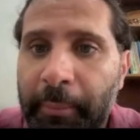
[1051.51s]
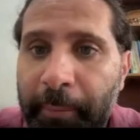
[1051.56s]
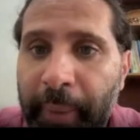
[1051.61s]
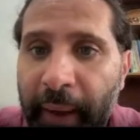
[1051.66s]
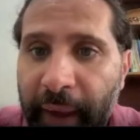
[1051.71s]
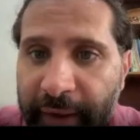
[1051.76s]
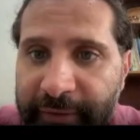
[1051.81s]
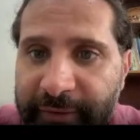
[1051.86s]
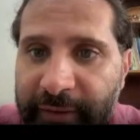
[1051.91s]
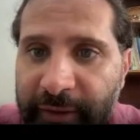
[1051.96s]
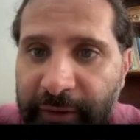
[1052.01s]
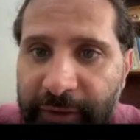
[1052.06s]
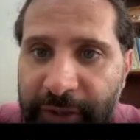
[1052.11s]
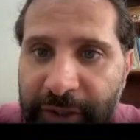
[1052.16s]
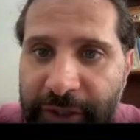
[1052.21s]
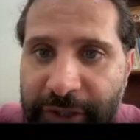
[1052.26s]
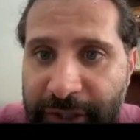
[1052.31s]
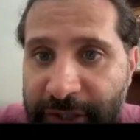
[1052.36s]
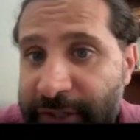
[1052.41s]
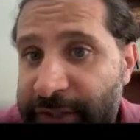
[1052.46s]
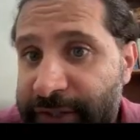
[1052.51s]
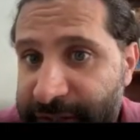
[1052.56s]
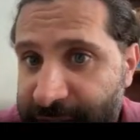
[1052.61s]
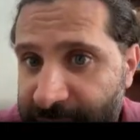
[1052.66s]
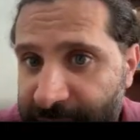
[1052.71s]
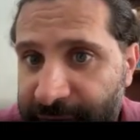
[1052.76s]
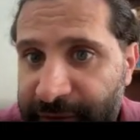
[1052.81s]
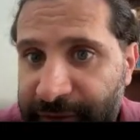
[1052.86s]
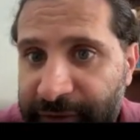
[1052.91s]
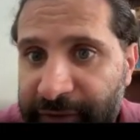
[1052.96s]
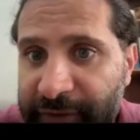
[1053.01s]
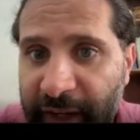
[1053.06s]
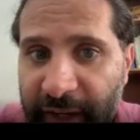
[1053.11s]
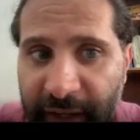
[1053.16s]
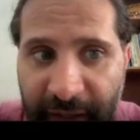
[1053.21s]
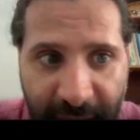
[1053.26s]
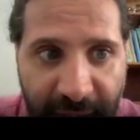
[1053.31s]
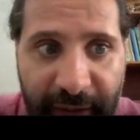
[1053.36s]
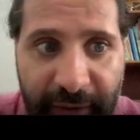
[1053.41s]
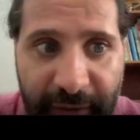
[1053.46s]
past conditions than
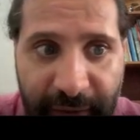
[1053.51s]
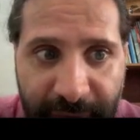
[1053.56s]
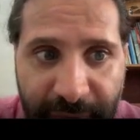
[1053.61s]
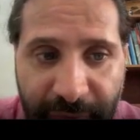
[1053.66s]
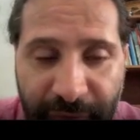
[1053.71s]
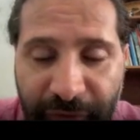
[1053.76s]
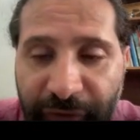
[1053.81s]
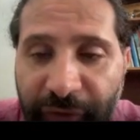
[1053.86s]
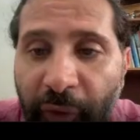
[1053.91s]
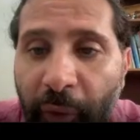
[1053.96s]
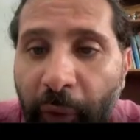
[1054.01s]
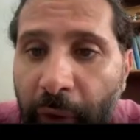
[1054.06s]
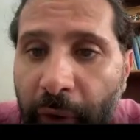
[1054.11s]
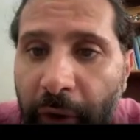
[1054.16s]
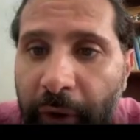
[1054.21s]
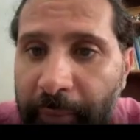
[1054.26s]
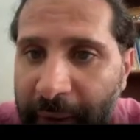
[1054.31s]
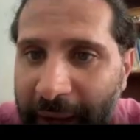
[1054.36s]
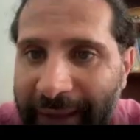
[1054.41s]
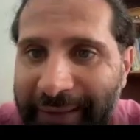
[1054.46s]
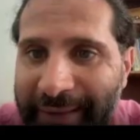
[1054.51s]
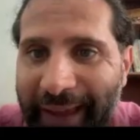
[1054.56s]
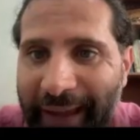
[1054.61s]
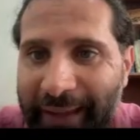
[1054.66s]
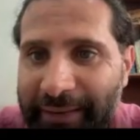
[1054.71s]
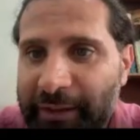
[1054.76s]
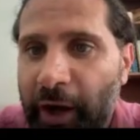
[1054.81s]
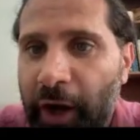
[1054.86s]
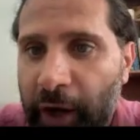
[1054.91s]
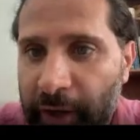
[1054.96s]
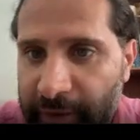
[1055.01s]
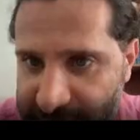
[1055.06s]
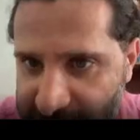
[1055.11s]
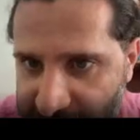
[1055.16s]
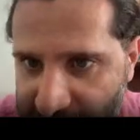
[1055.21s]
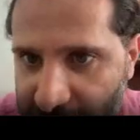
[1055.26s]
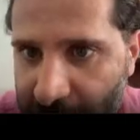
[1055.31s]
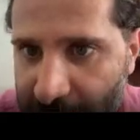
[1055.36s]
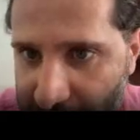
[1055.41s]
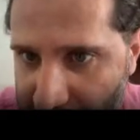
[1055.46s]
today and format that
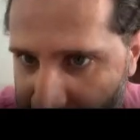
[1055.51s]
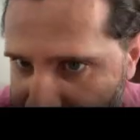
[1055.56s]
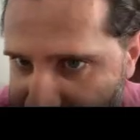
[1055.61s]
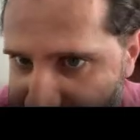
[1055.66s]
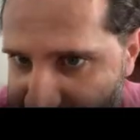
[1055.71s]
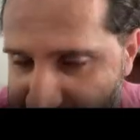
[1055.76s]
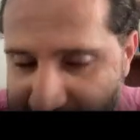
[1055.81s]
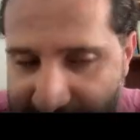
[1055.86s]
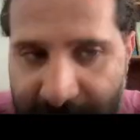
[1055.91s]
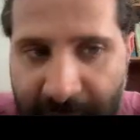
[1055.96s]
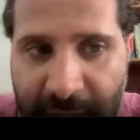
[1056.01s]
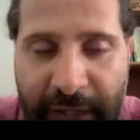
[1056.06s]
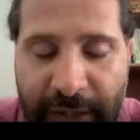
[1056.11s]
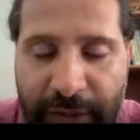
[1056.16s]
oxic horizons.